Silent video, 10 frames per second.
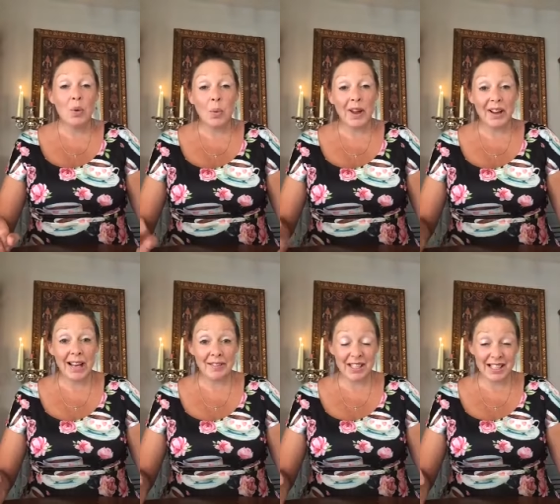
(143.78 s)
We are
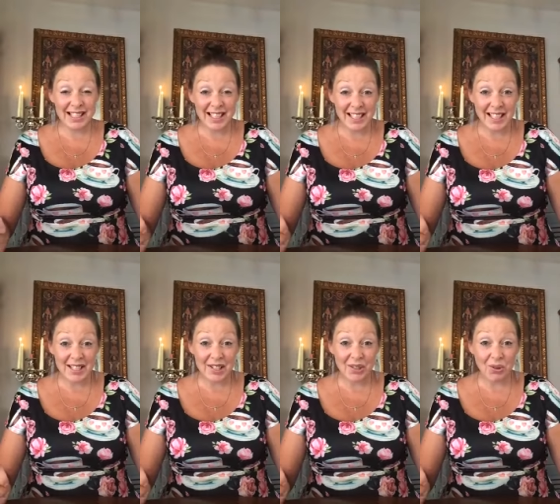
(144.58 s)
having Sunday
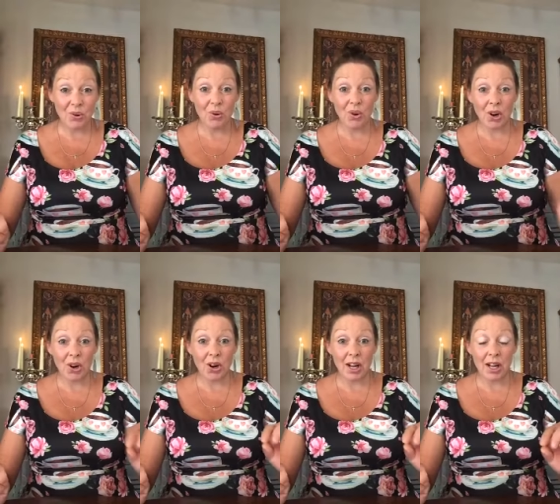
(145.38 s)
school
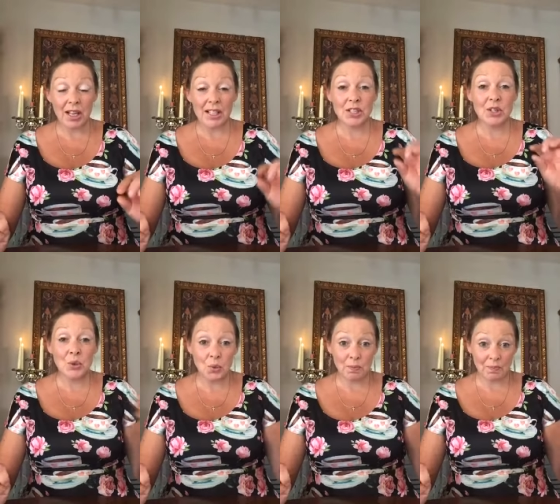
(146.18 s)
uh,
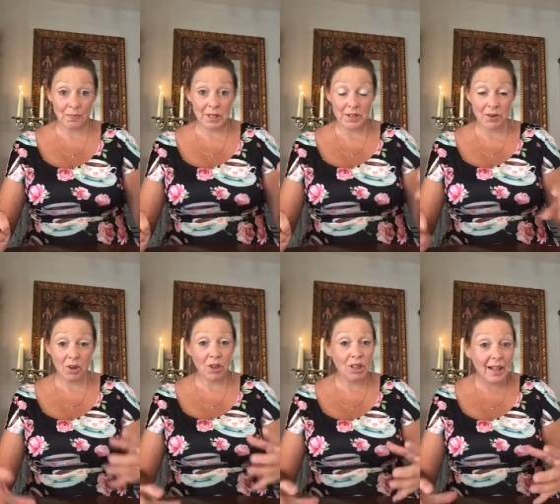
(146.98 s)
Zoom so
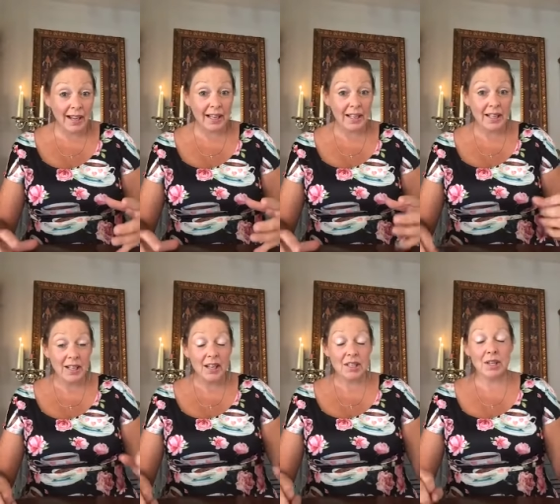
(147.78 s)
online.
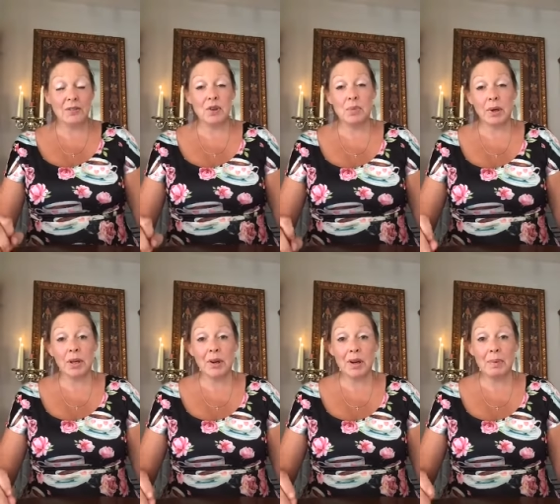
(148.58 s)
So if you
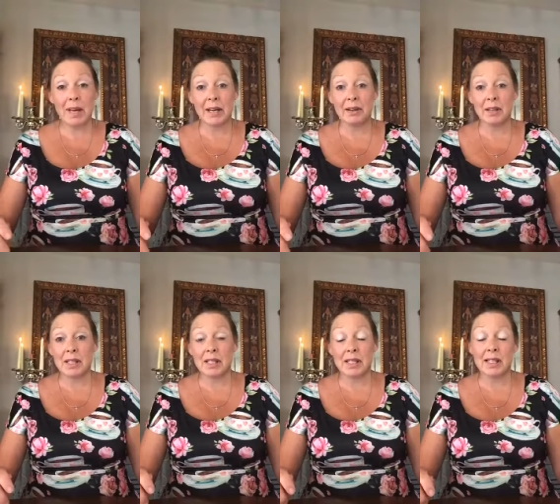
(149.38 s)
borrow a
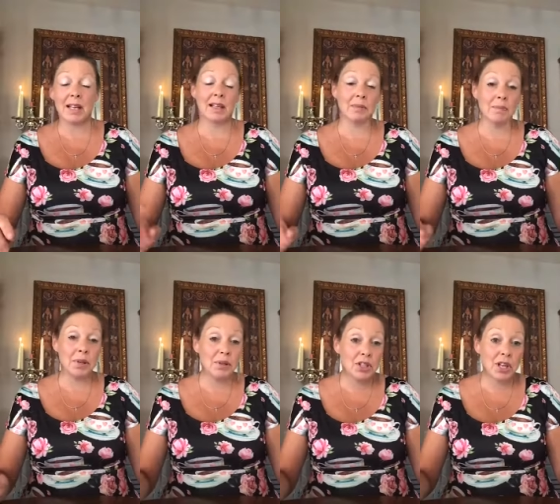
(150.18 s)
parent's uh,
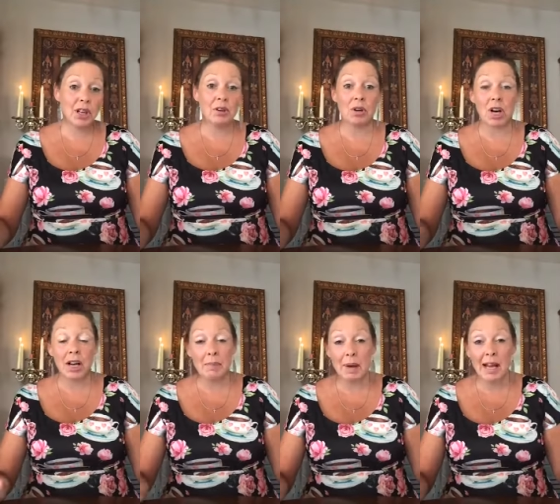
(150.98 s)
computer,
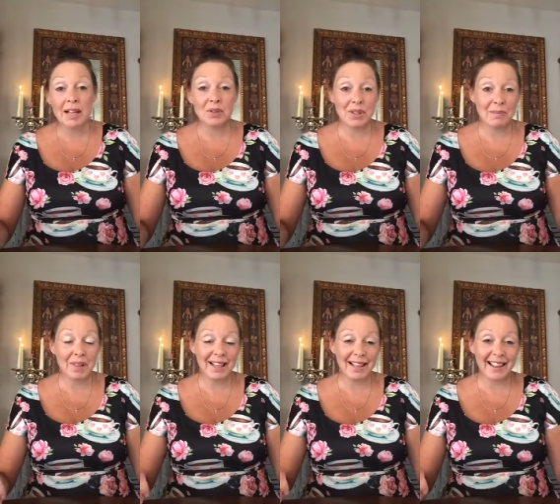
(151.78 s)
iPad, or
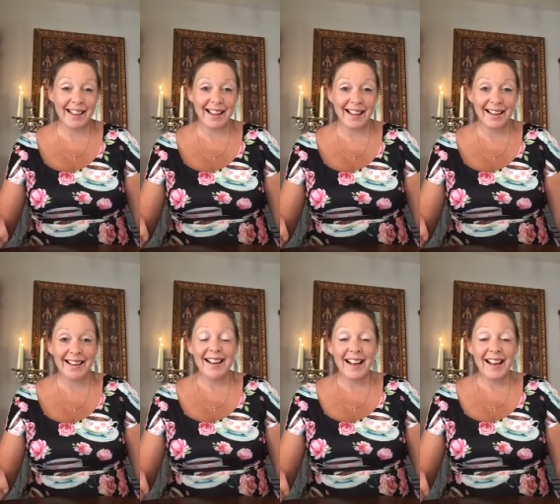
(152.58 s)
something like that,